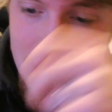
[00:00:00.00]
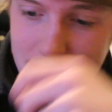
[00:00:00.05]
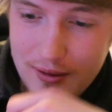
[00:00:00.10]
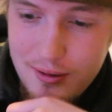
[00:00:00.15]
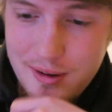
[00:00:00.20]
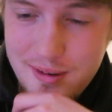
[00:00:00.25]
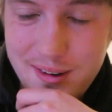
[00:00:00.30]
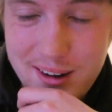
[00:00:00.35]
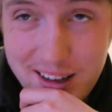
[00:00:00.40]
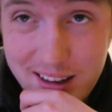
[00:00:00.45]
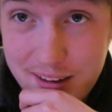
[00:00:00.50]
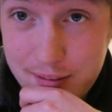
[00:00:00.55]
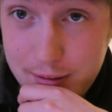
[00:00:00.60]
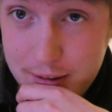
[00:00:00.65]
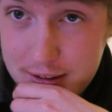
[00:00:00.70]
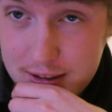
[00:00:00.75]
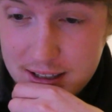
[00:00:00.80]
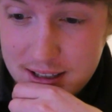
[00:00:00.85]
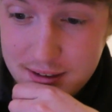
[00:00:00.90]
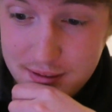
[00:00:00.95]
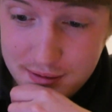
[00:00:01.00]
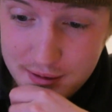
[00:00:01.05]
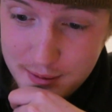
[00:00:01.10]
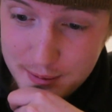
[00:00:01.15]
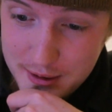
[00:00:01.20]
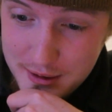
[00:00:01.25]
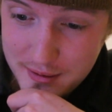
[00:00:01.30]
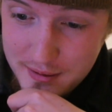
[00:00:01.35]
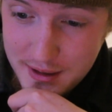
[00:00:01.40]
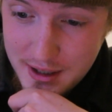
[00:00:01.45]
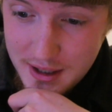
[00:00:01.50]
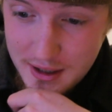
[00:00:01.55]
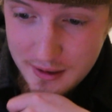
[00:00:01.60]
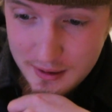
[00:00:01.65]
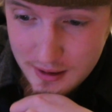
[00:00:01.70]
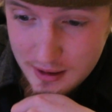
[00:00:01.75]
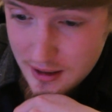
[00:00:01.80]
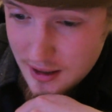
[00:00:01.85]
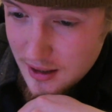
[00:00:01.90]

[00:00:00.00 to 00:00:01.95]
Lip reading: while I've been trying to film this video.